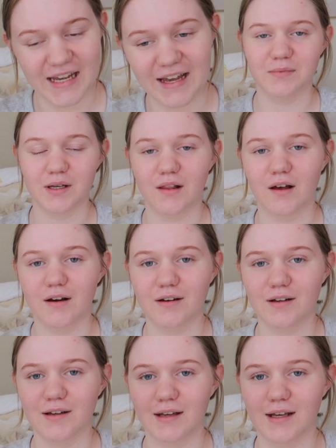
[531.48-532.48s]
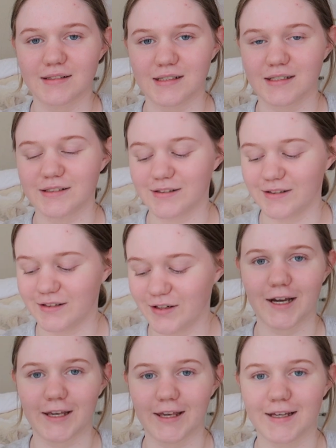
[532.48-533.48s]
My luck has ended.
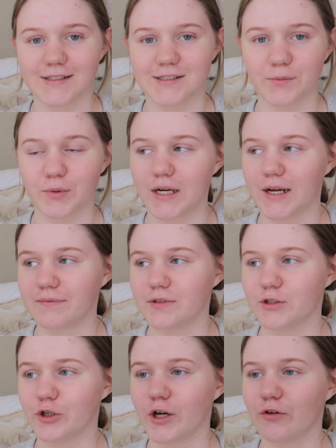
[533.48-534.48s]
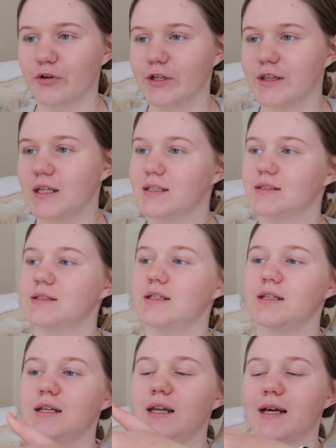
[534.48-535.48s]
I guess I'm gonna have to try and read this
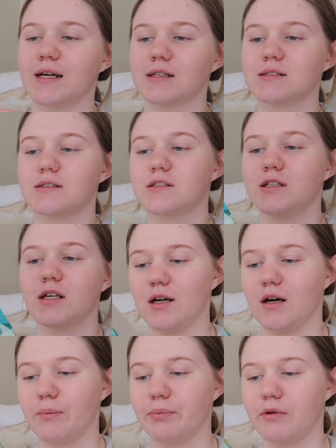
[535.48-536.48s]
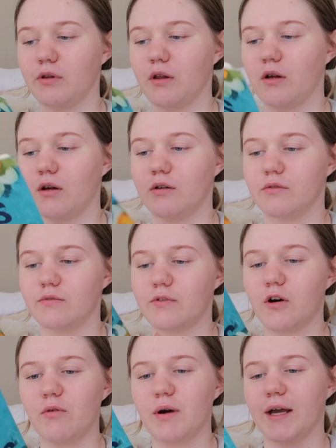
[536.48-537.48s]
in the next couple of...
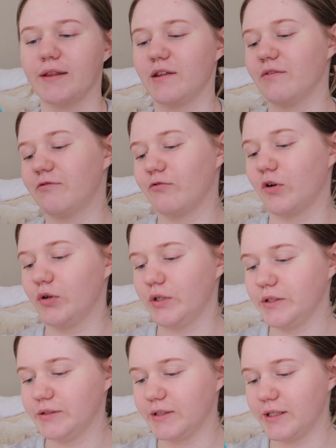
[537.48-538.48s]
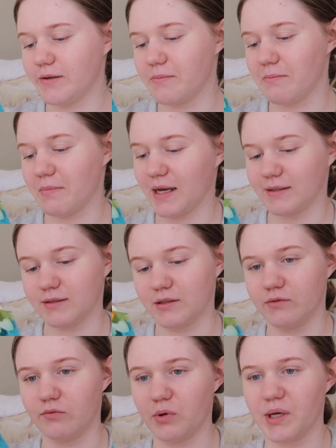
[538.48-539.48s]
Oh wait, the font is like
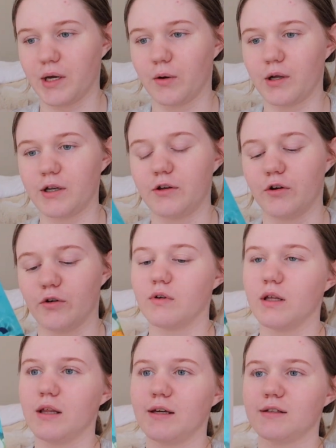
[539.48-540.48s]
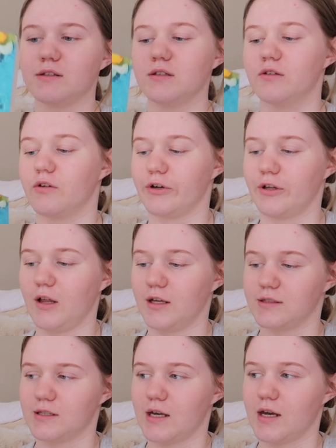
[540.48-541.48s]
massive. Wow, I did not
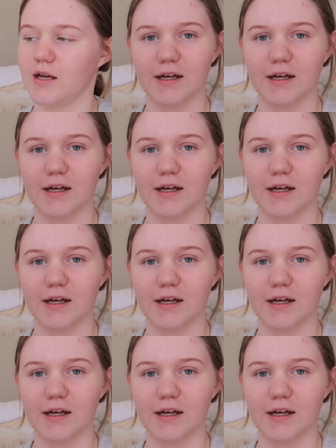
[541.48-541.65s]
realize that.